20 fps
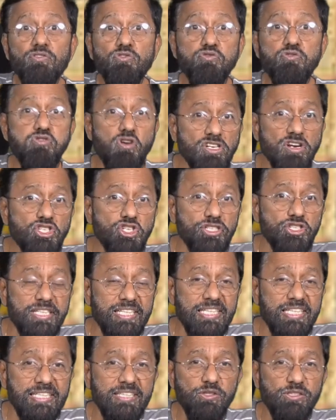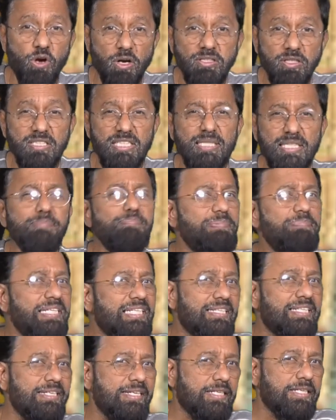Fortunately, not
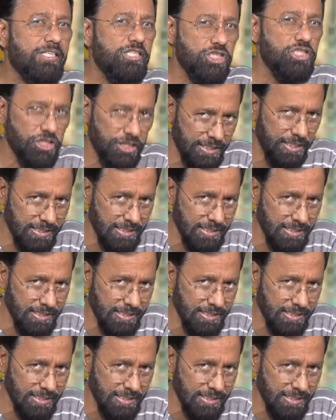completely cliched.